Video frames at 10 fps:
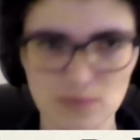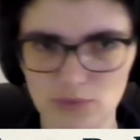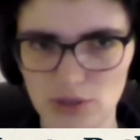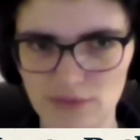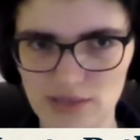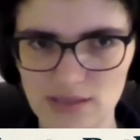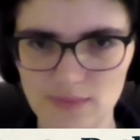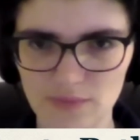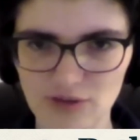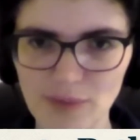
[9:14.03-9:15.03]
one of these
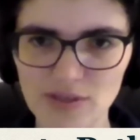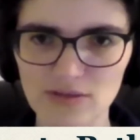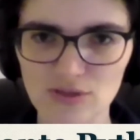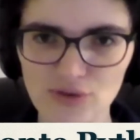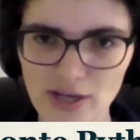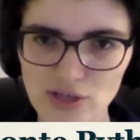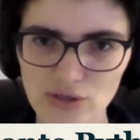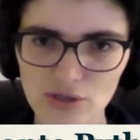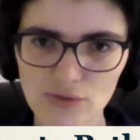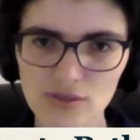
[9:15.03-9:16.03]
parameter extraction
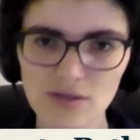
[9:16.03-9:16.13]
codes.